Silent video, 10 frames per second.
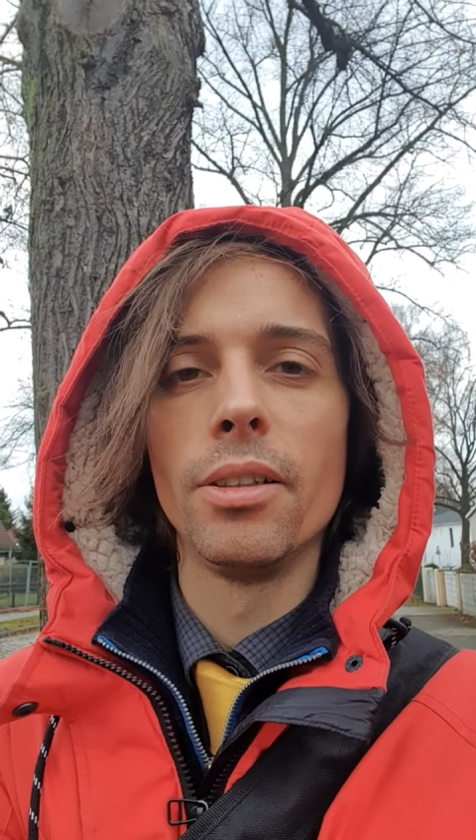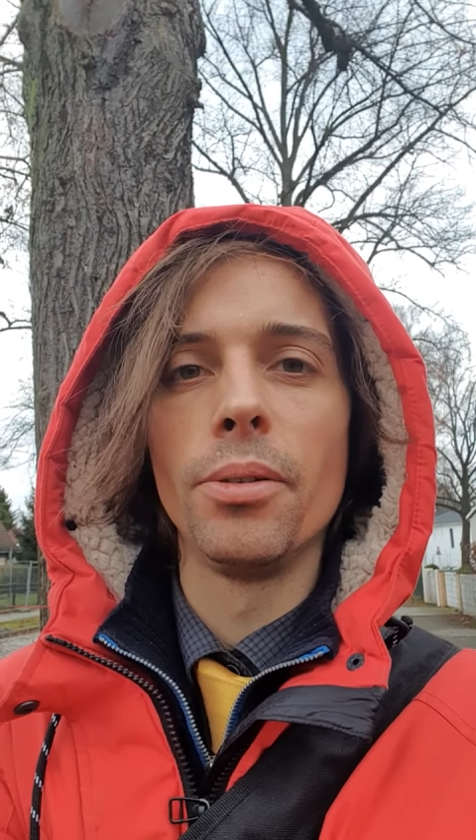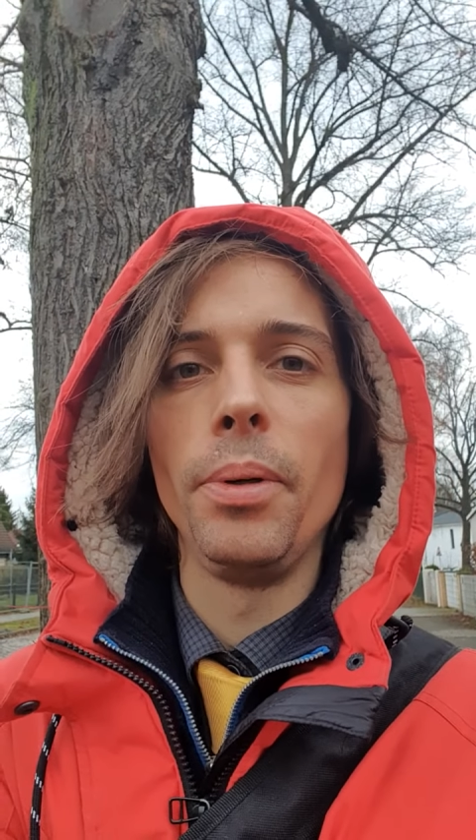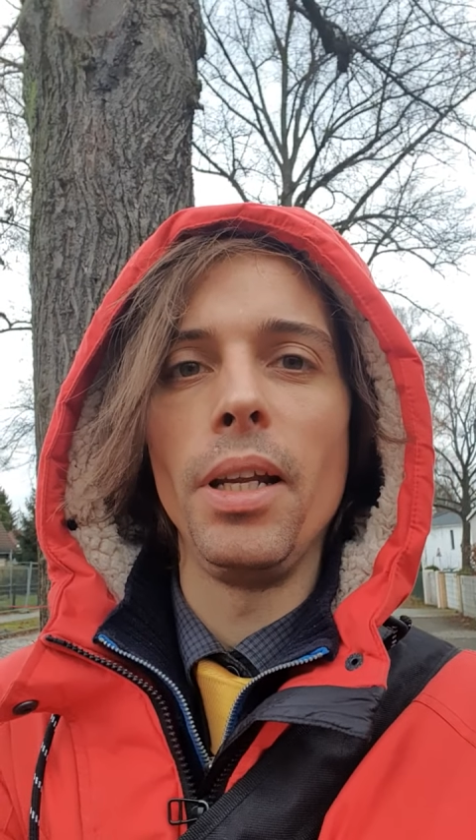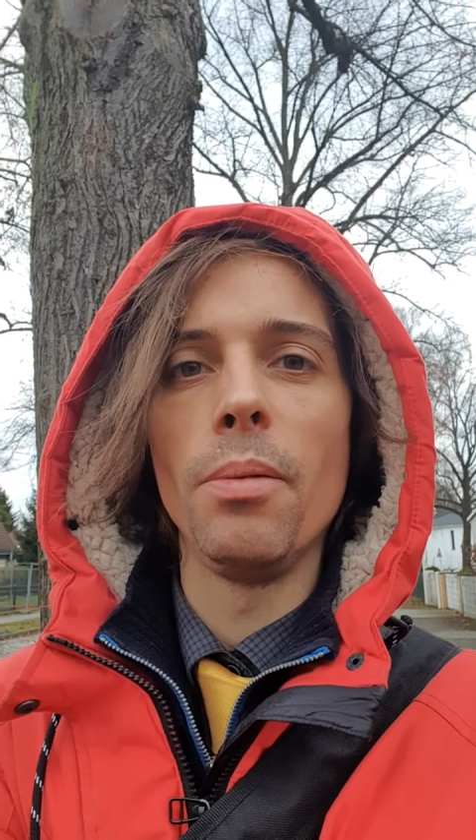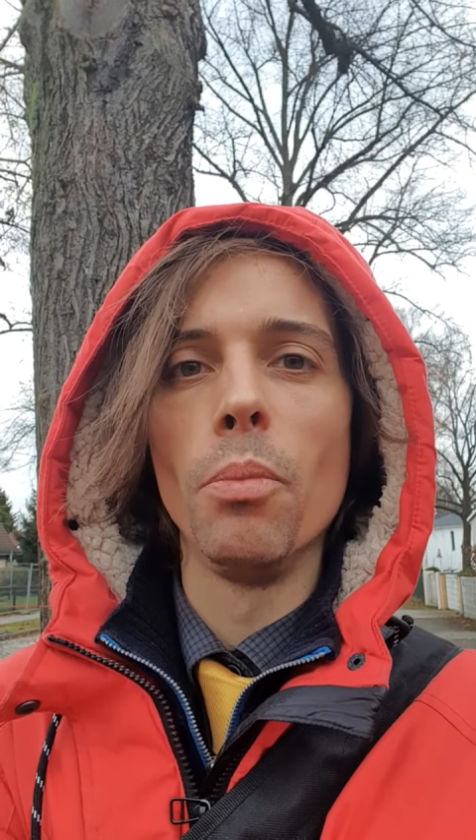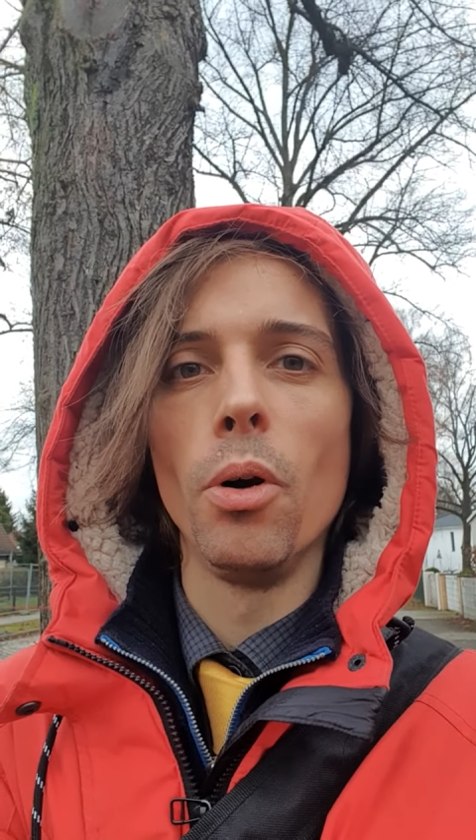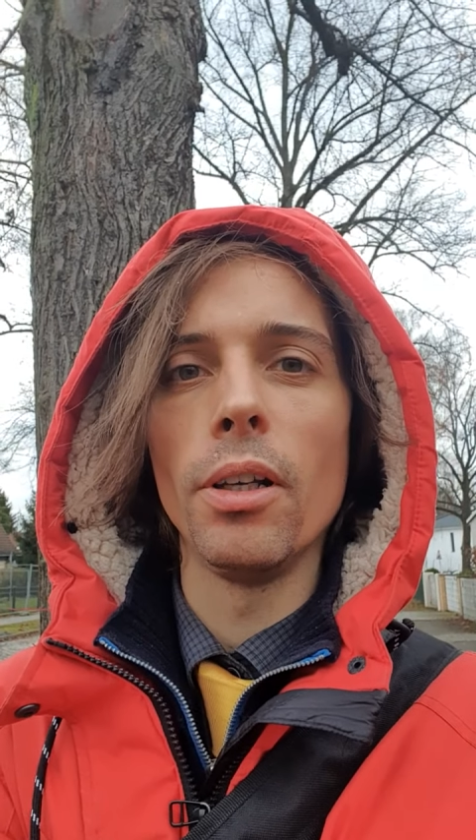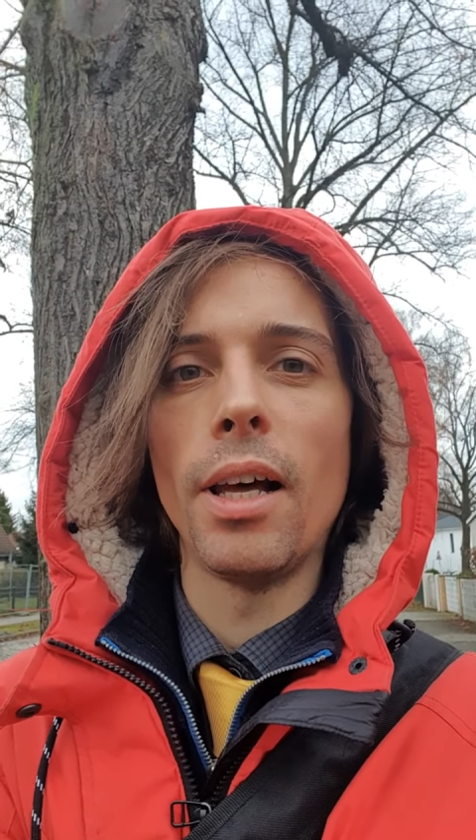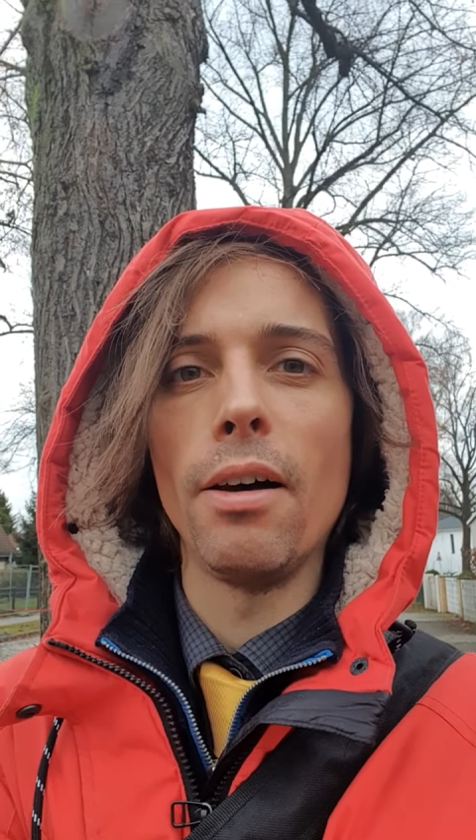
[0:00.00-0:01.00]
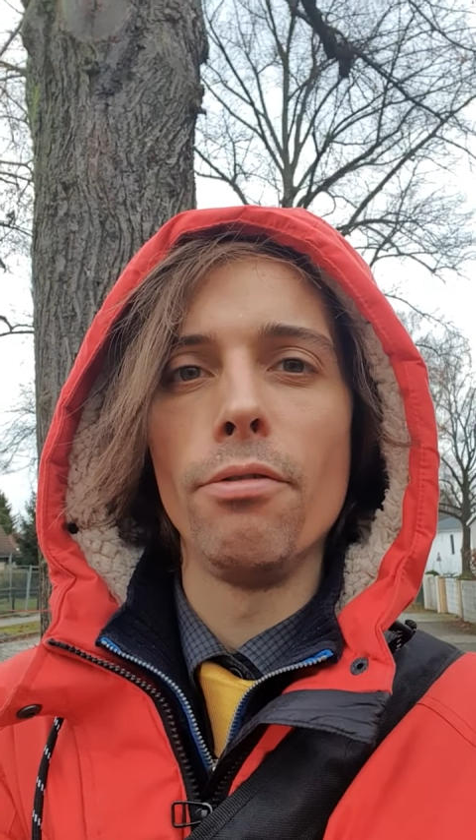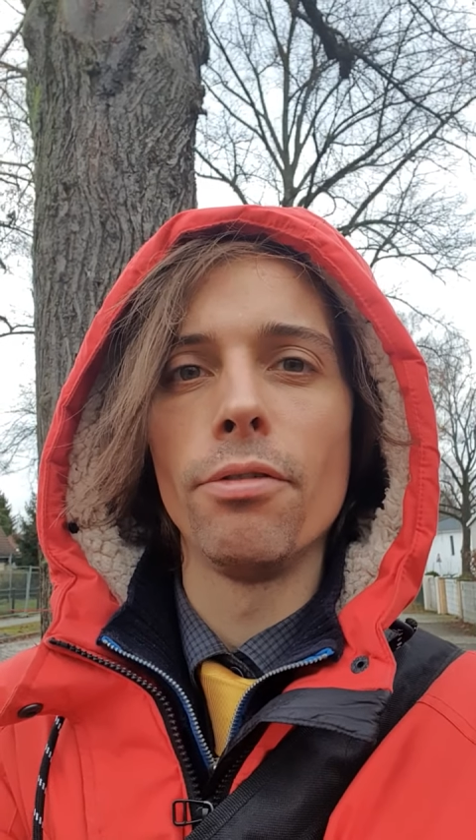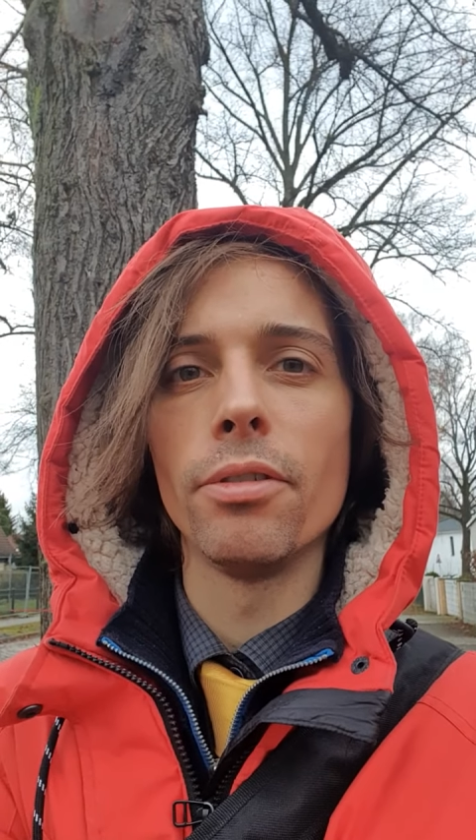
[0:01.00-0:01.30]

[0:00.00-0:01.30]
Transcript: we need more love,